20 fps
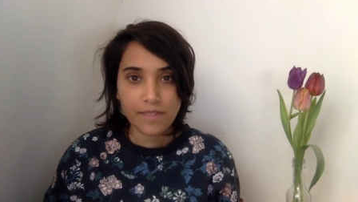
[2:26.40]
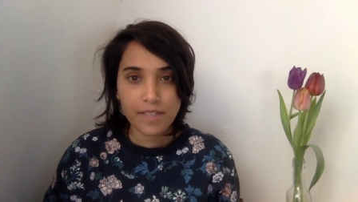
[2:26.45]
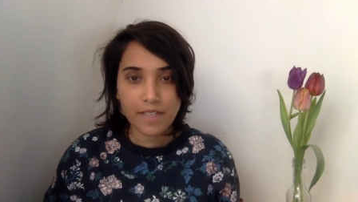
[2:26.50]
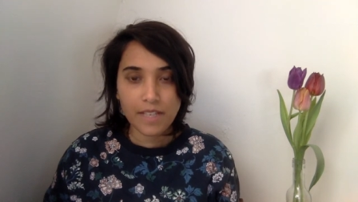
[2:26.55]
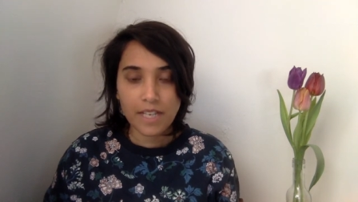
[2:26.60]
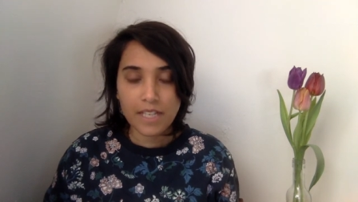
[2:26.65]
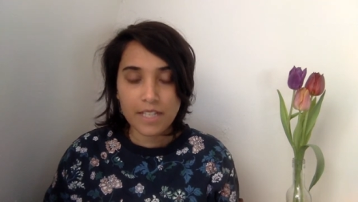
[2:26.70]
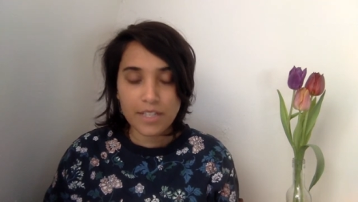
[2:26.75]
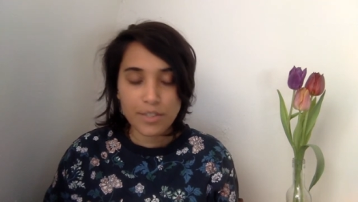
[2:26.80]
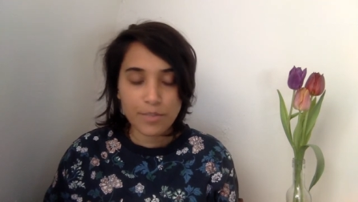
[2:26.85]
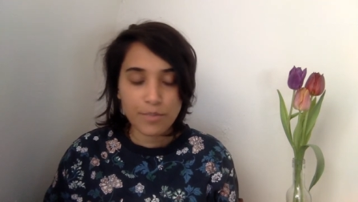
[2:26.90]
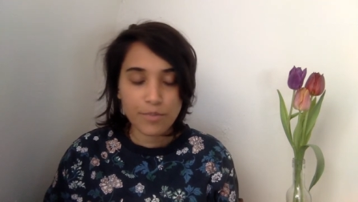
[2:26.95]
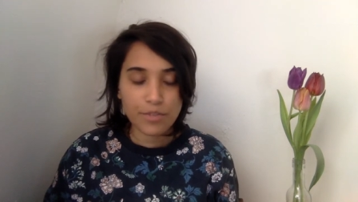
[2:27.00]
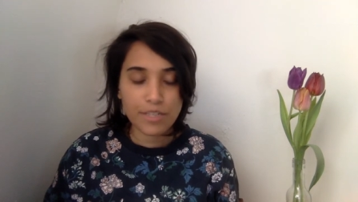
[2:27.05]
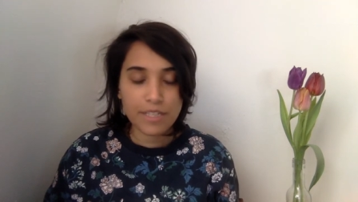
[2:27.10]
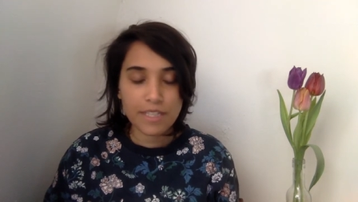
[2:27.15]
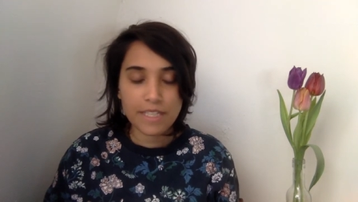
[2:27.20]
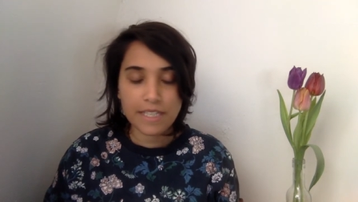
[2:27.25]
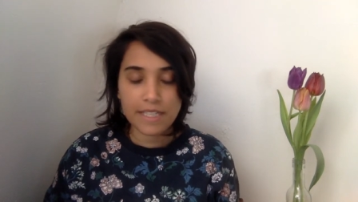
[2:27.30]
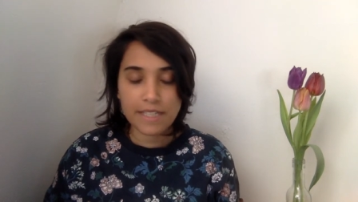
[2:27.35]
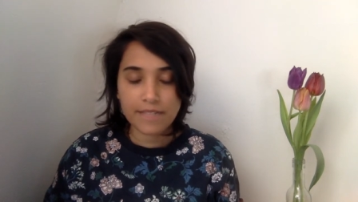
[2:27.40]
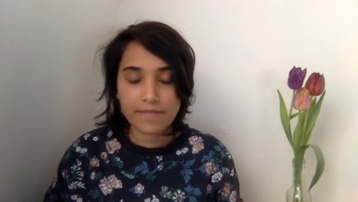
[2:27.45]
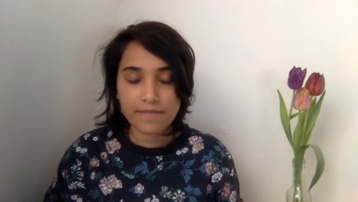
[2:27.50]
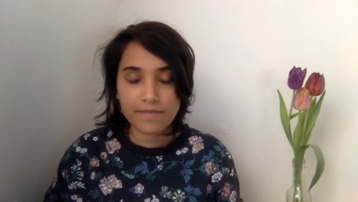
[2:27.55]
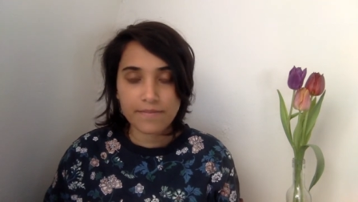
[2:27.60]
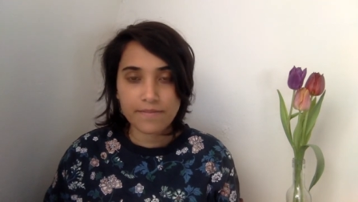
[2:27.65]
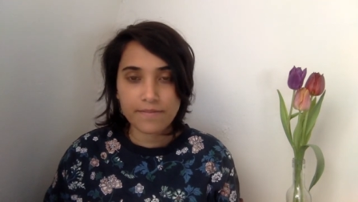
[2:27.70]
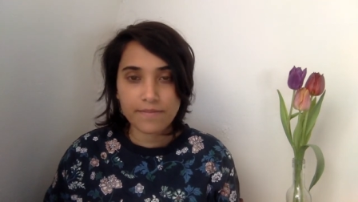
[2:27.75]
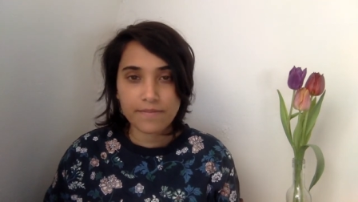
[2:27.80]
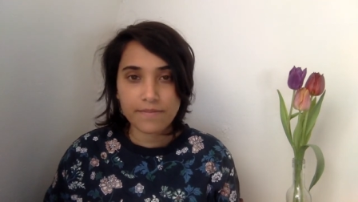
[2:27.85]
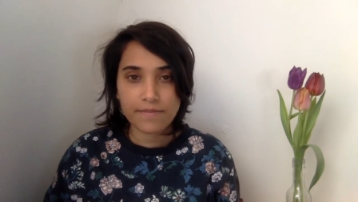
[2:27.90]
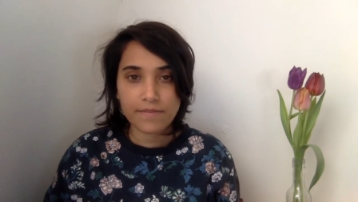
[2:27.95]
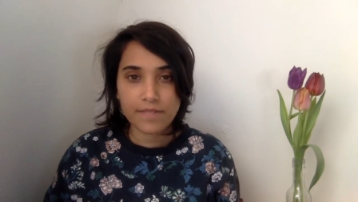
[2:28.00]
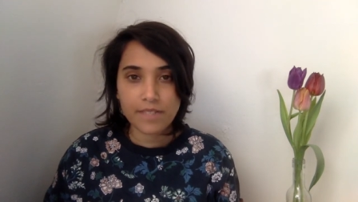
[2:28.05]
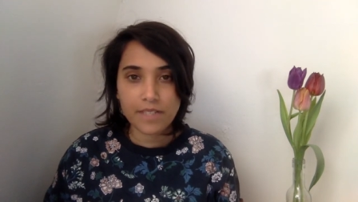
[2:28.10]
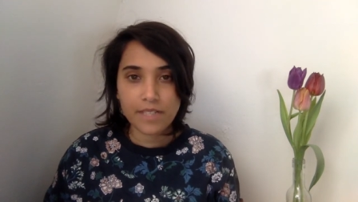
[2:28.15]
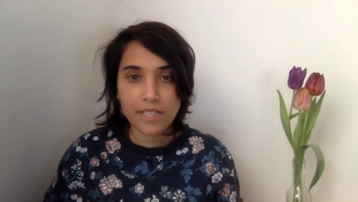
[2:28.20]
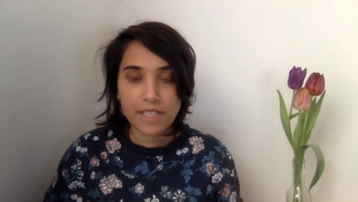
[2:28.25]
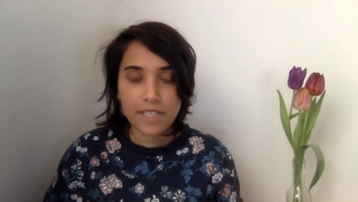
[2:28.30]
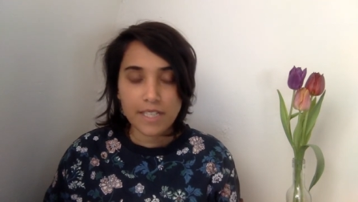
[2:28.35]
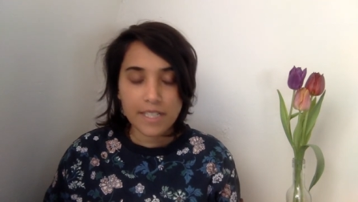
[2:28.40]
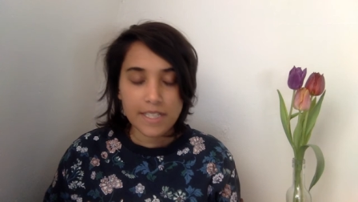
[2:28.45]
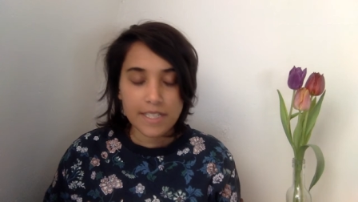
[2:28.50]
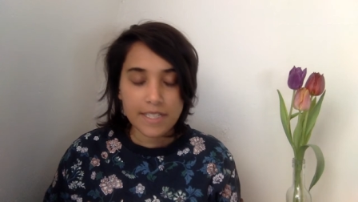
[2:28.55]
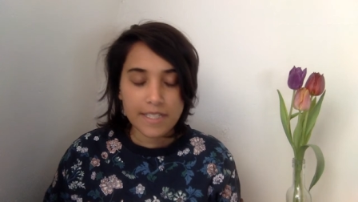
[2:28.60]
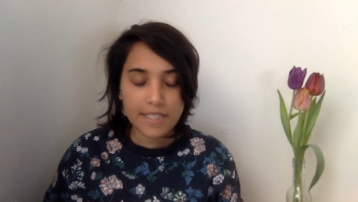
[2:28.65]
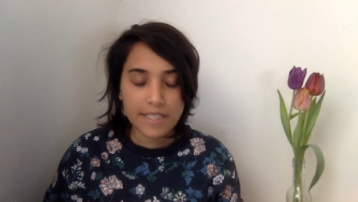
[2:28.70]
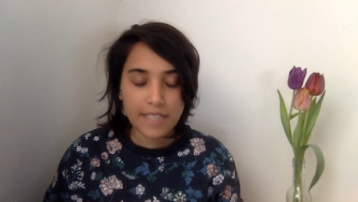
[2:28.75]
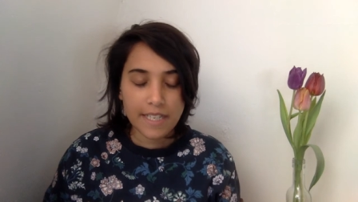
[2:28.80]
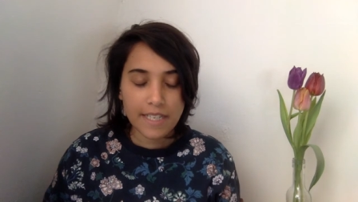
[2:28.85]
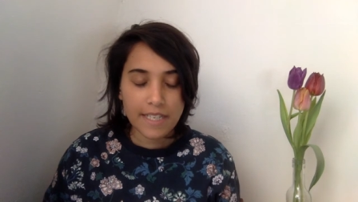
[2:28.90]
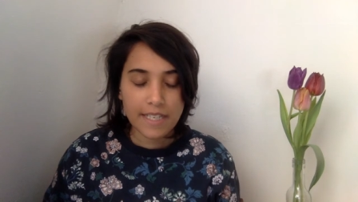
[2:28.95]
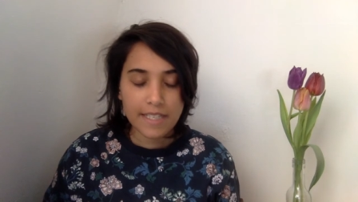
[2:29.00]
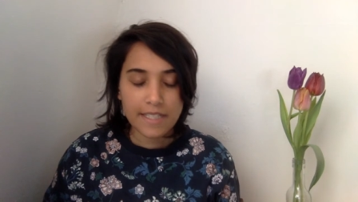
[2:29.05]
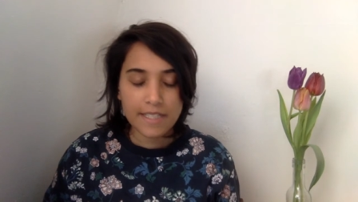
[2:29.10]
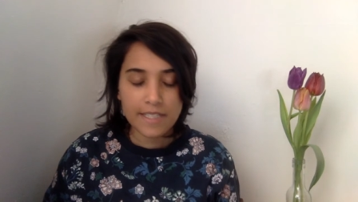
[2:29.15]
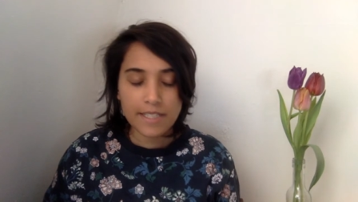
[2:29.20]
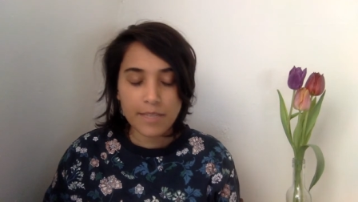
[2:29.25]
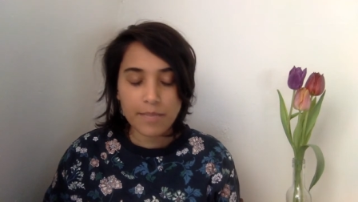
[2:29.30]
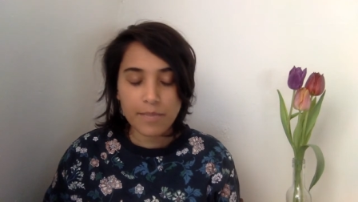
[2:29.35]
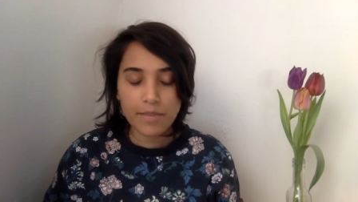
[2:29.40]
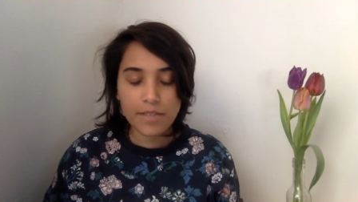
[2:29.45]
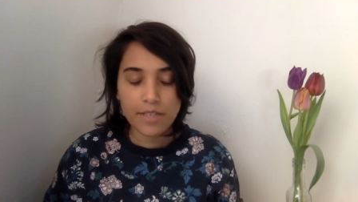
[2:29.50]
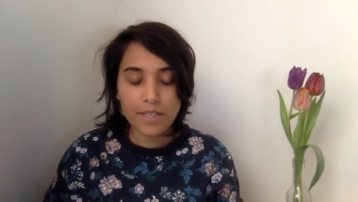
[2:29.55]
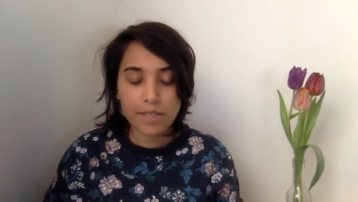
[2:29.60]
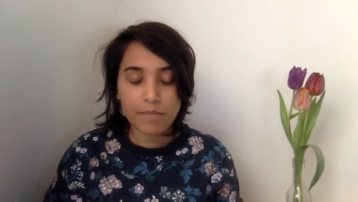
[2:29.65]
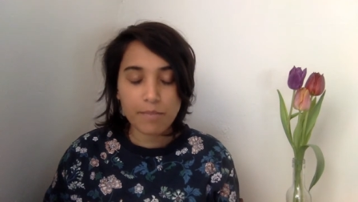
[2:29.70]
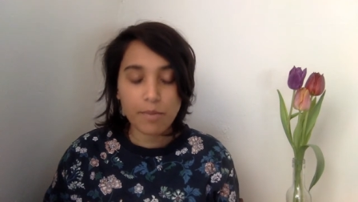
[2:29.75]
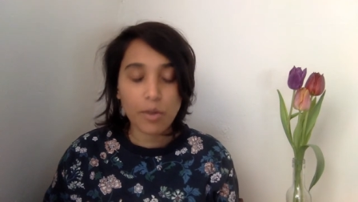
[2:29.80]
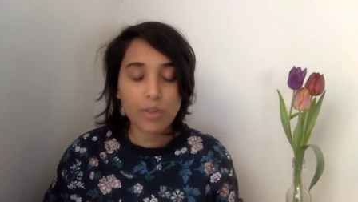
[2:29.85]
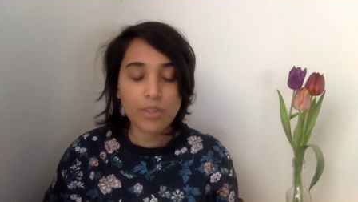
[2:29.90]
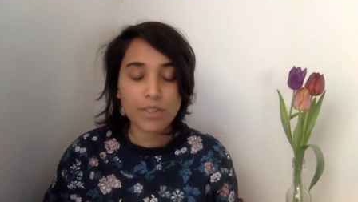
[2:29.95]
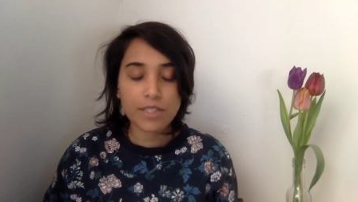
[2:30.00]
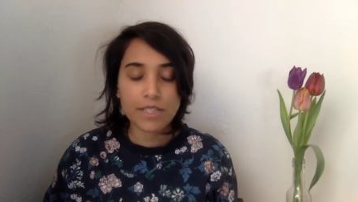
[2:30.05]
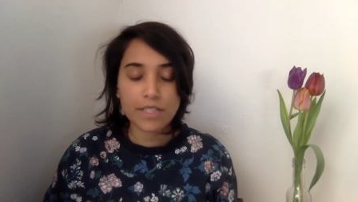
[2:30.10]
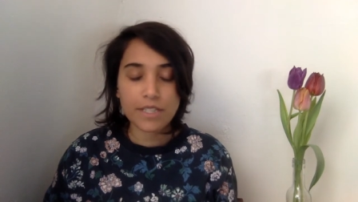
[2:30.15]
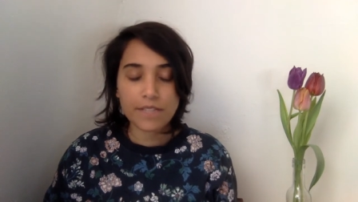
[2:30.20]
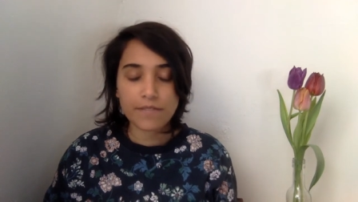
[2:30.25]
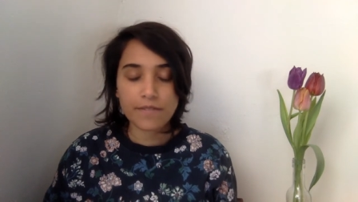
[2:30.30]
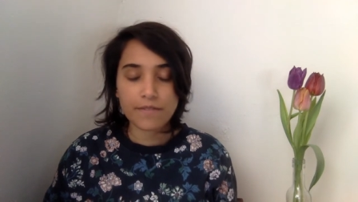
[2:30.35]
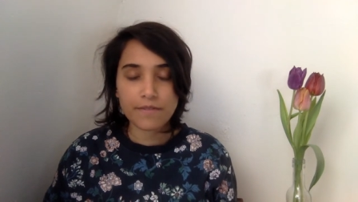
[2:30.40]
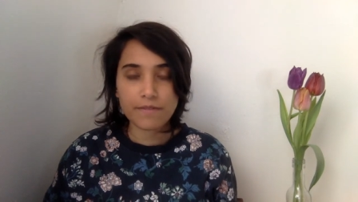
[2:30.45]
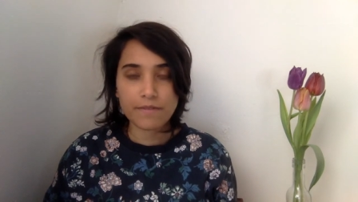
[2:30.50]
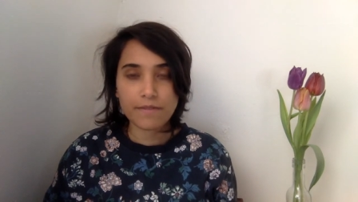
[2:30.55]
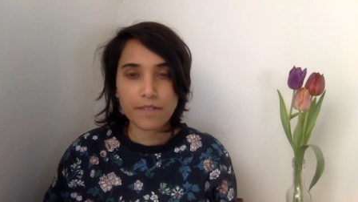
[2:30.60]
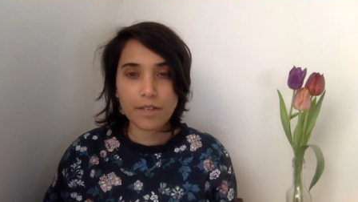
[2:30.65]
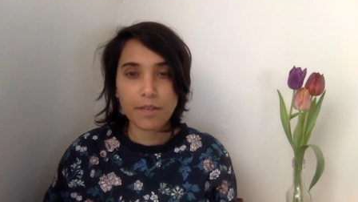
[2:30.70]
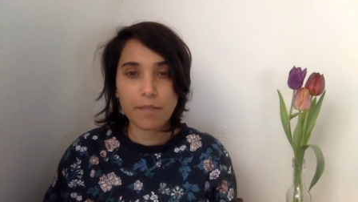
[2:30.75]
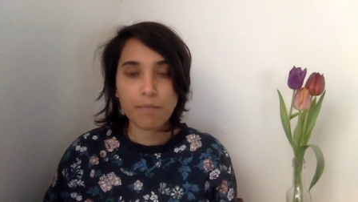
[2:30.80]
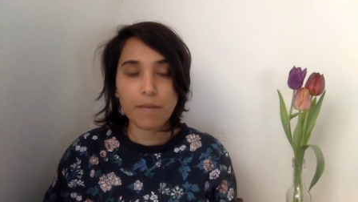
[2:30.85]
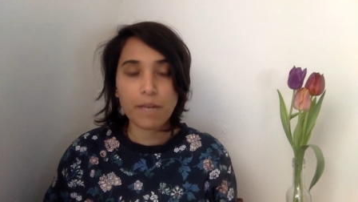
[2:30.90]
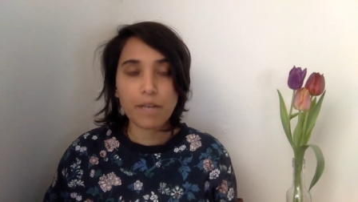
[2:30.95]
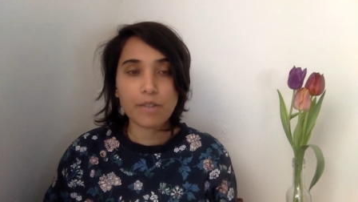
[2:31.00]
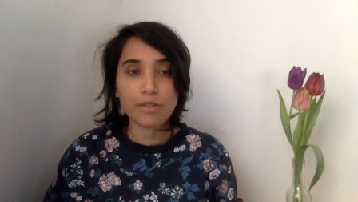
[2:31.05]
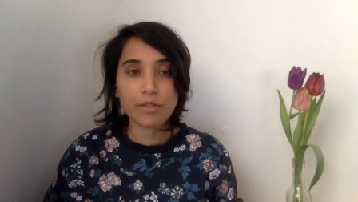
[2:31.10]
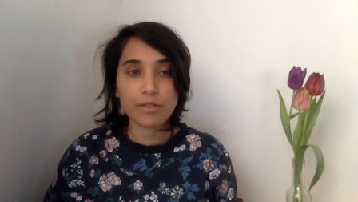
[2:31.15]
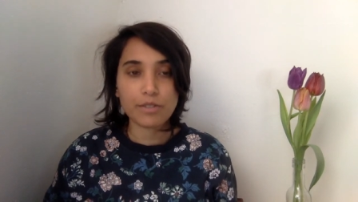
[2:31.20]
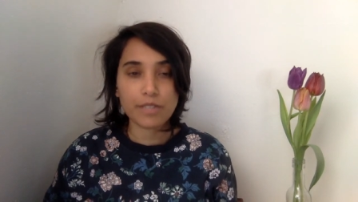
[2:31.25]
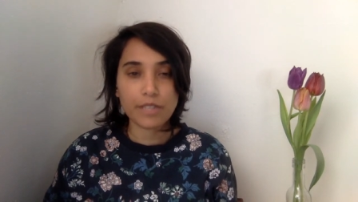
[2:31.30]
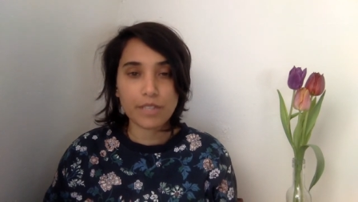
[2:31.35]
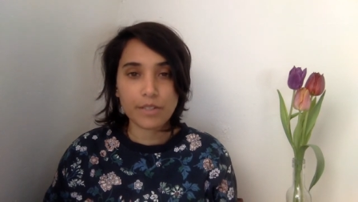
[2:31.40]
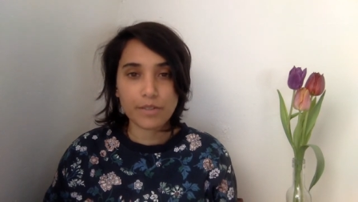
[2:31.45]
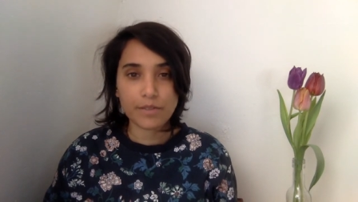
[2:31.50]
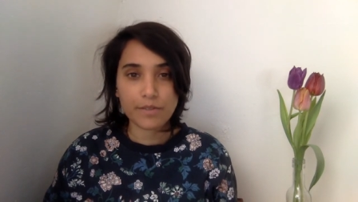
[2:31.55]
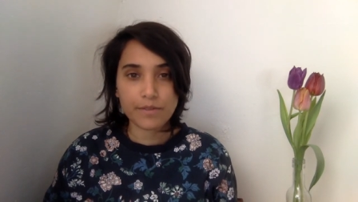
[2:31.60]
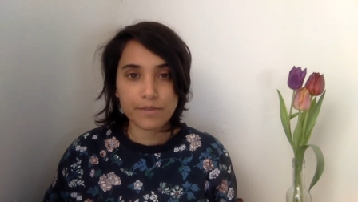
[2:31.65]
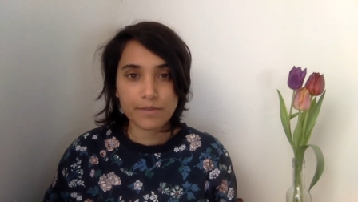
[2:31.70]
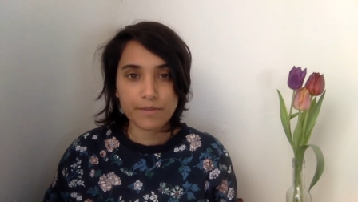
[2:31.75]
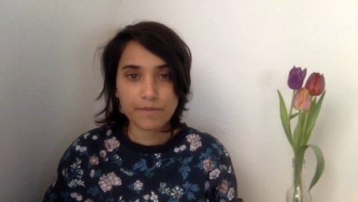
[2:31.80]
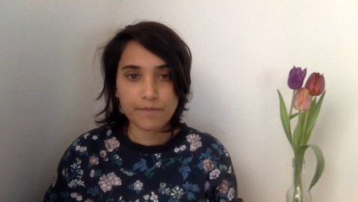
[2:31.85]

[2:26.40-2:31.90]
As you breathe in, saying something positive about yourself.